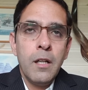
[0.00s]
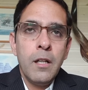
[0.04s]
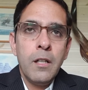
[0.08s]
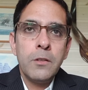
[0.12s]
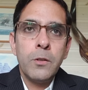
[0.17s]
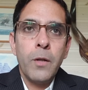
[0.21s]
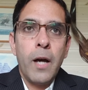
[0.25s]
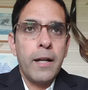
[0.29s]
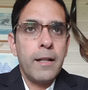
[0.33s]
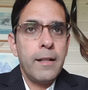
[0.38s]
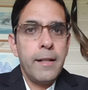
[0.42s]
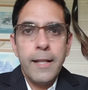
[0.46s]

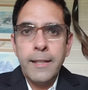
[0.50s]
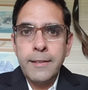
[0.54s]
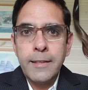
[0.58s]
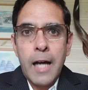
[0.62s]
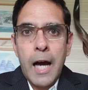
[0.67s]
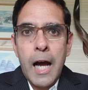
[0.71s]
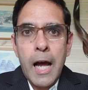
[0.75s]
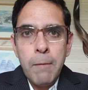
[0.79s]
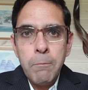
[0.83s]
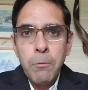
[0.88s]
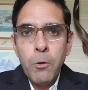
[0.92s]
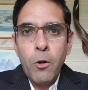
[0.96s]
So at least
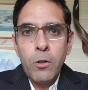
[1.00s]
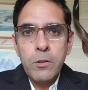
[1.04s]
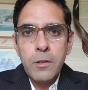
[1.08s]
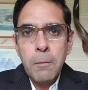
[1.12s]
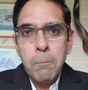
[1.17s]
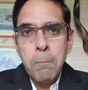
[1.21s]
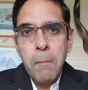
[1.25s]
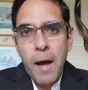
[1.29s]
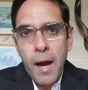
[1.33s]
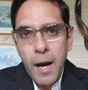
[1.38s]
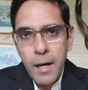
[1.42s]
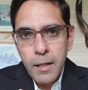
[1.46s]
I am not the
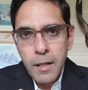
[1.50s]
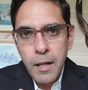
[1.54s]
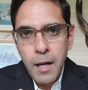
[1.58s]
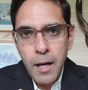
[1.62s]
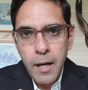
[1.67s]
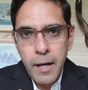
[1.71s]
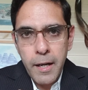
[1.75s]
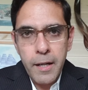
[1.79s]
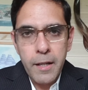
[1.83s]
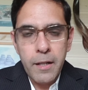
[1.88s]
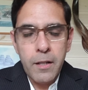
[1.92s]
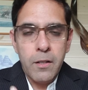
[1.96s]
bad
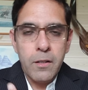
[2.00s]
guy.